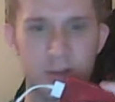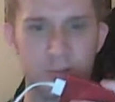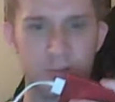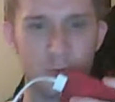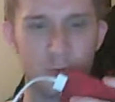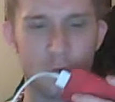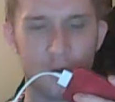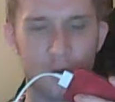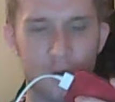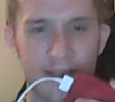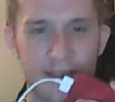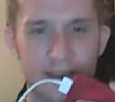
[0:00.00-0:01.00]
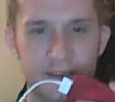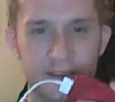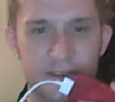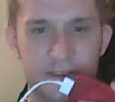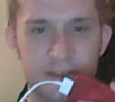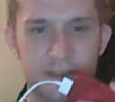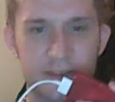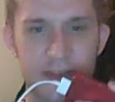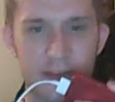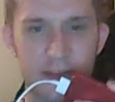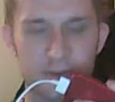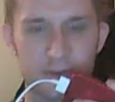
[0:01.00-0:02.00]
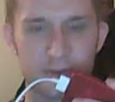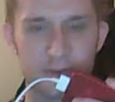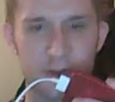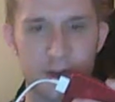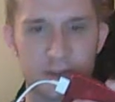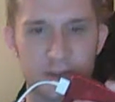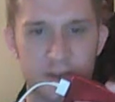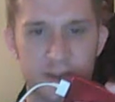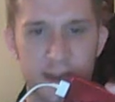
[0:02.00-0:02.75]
2 quarterback hits, 2 tackles for a loss,